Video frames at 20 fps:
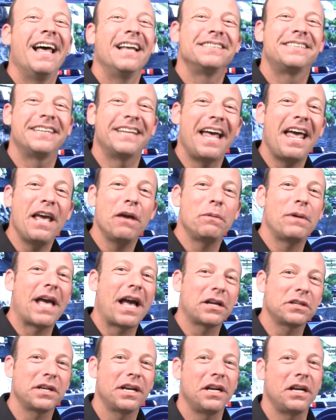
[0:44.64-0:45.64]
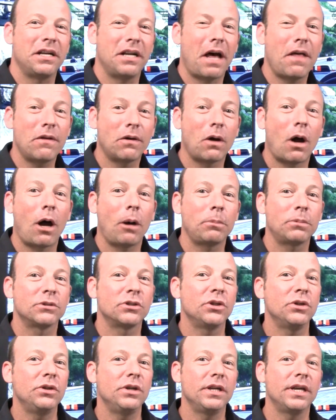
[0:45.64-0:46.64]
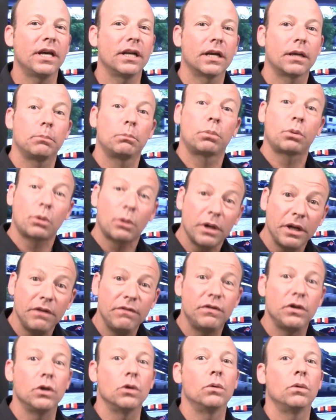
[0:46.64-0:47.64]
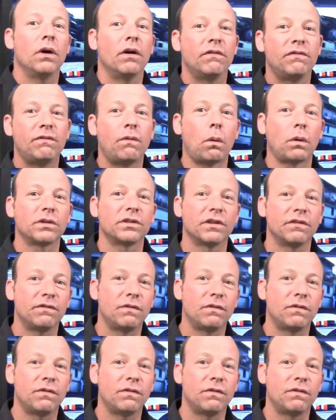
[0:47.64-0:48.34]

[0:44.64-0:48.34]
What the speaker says: Today, we actually had another opportunity to get a preview of Forza